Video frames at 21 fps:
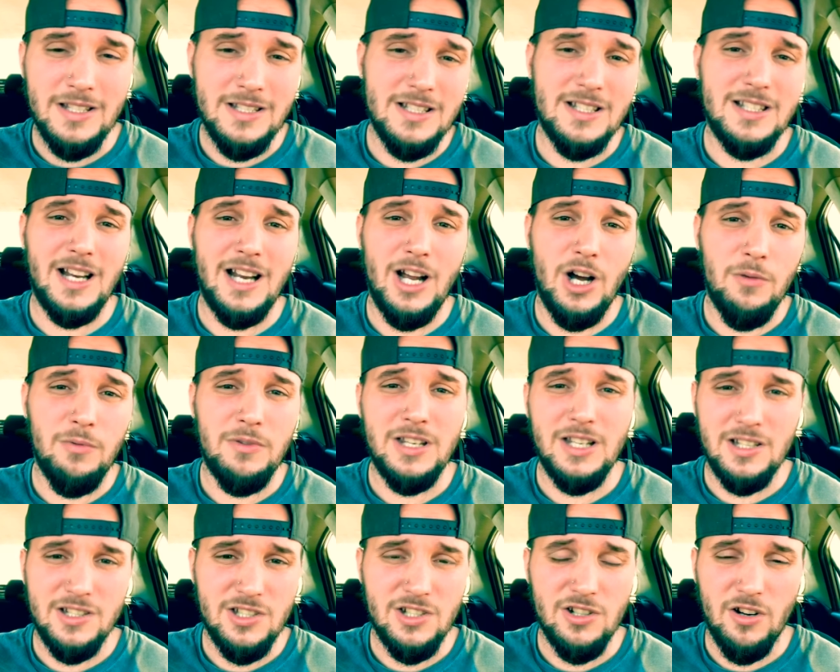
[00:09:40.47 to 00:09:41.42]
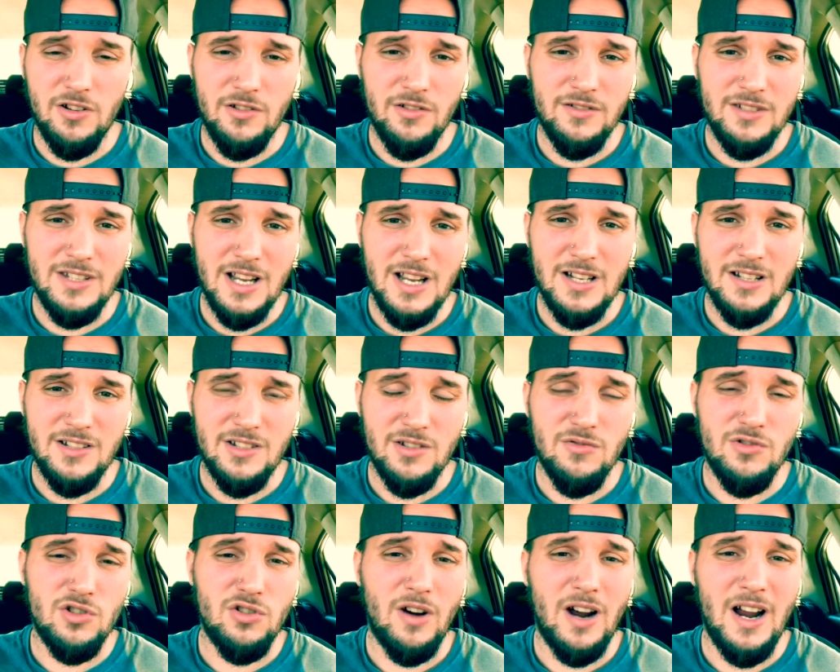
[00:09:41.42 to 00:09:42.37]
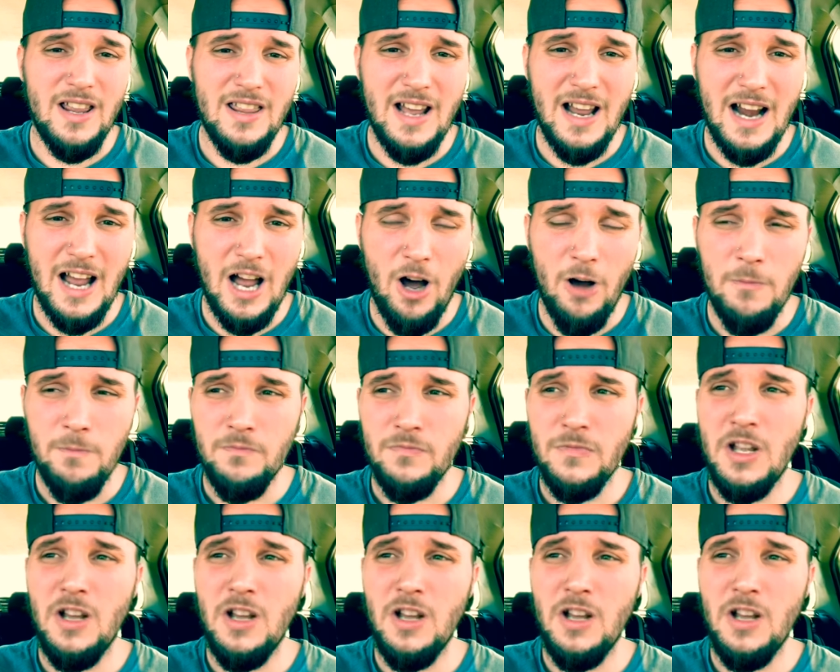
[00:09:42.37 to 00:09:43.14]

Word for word: This is going to help kickstart your day. So try that out.